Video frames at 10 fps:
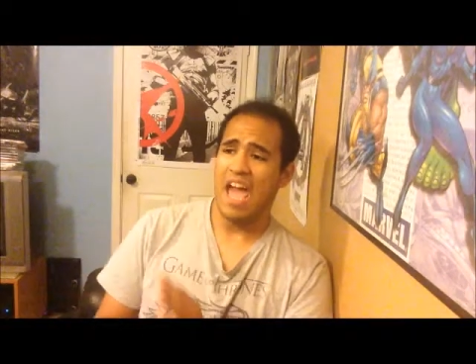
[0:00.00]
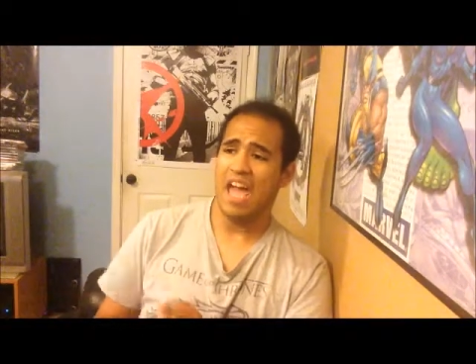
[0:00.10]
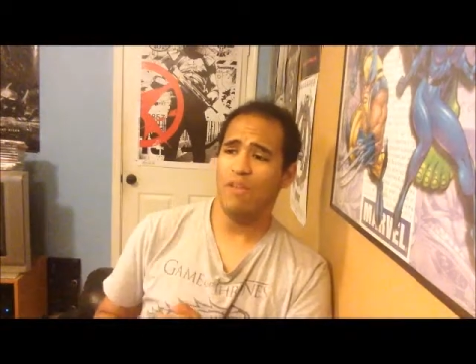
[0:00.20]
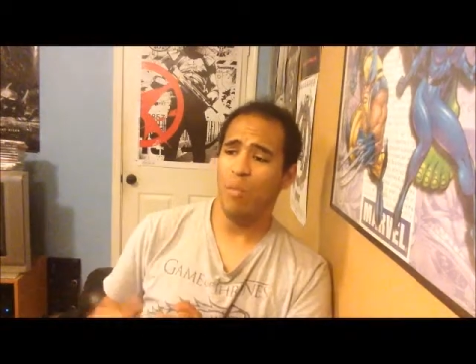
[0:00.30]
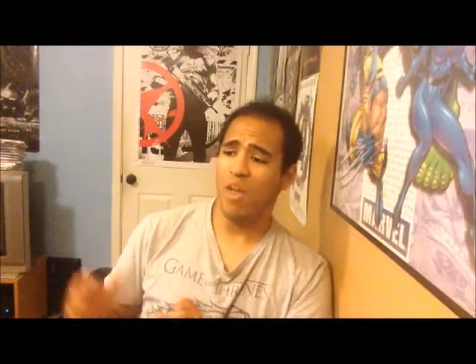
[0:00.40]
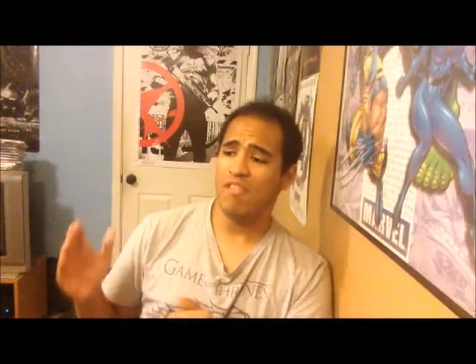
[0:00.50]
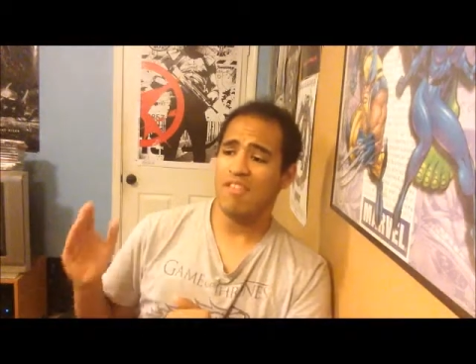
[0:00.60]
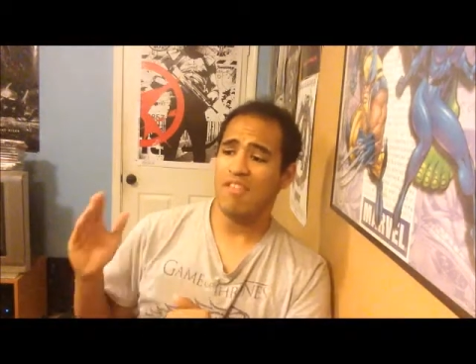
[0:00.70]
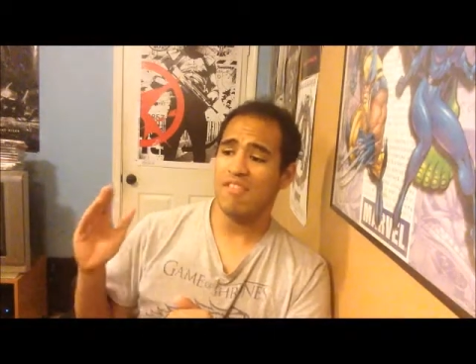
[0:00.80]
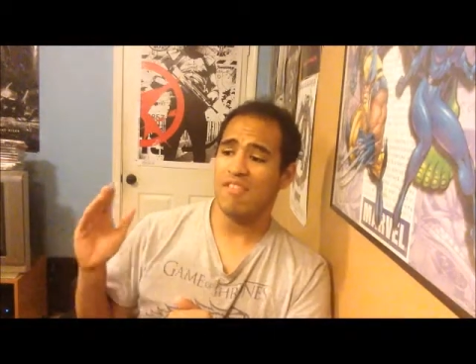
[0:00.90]
And what
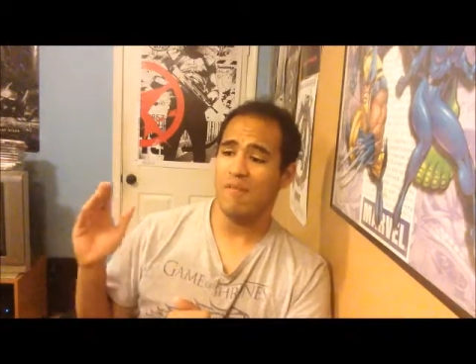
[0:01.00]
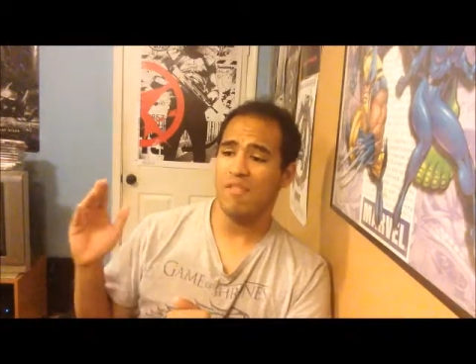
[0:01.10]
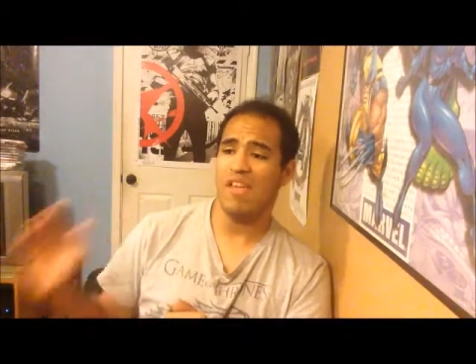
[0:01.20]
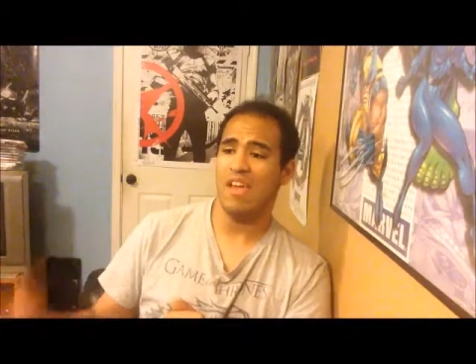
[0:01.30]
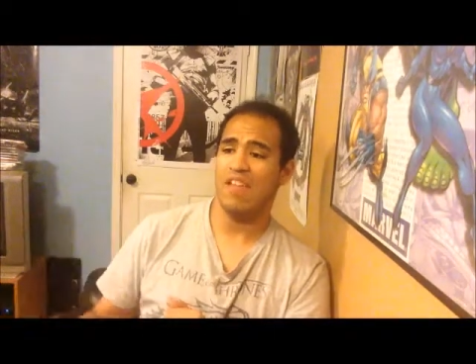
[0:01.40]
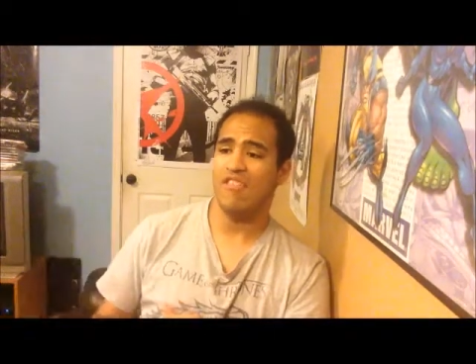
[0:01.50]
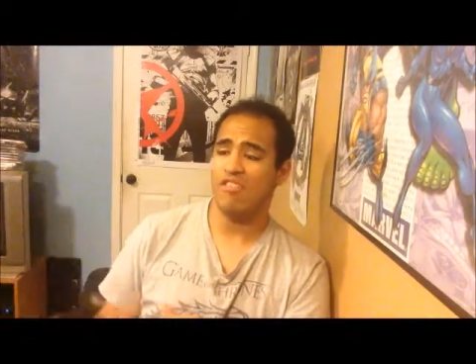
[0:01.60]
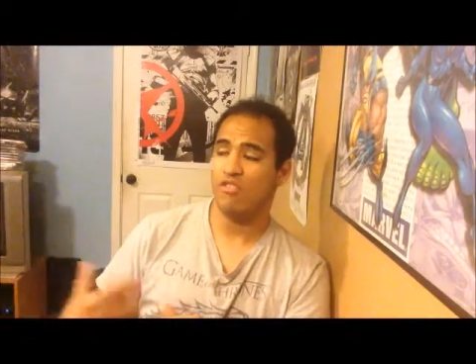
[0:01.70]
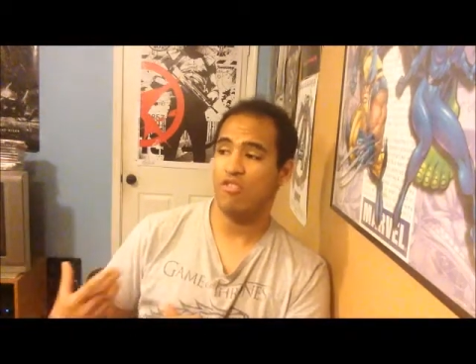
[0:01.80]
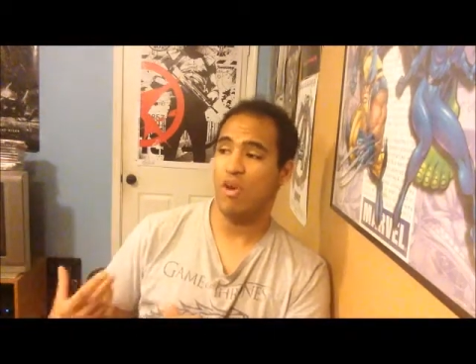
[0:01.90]
season 7 did is it
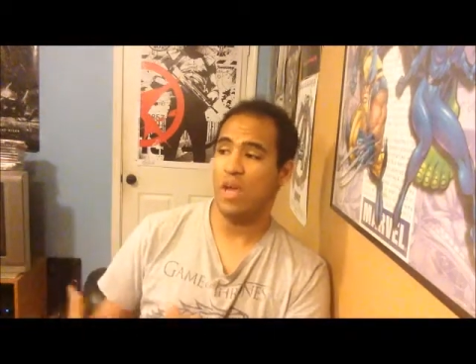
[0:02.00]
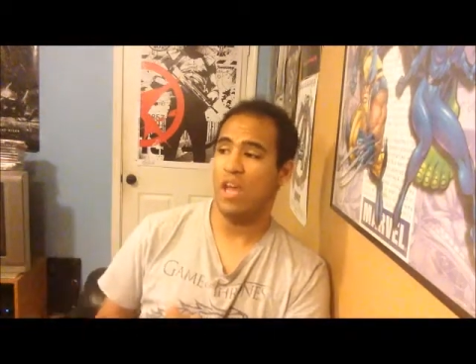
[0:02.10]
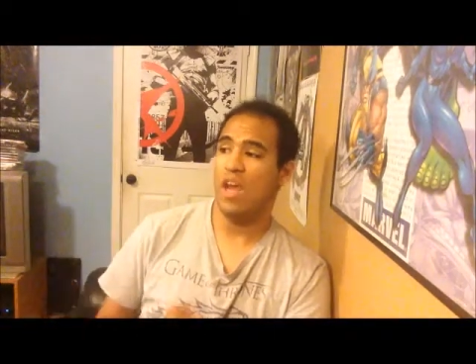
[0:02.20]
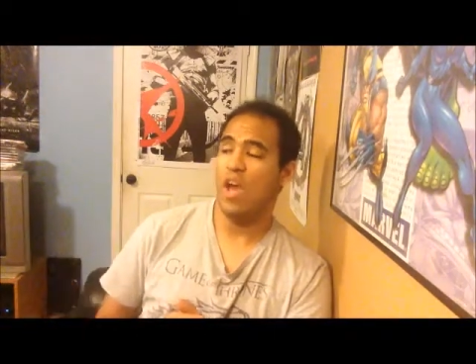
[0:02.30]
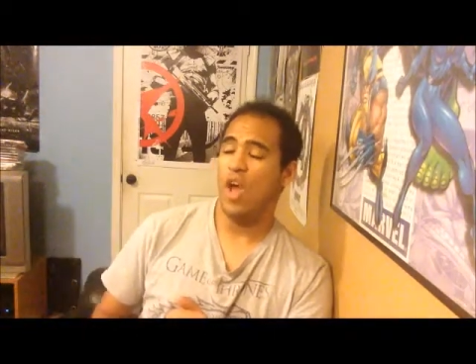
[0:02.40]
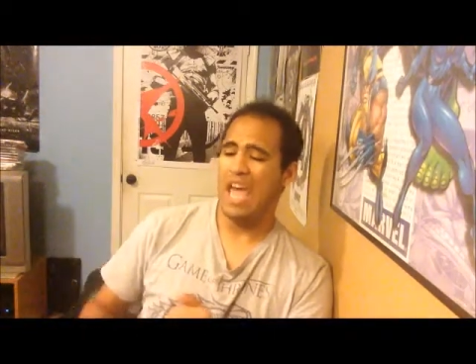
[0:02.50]
just took it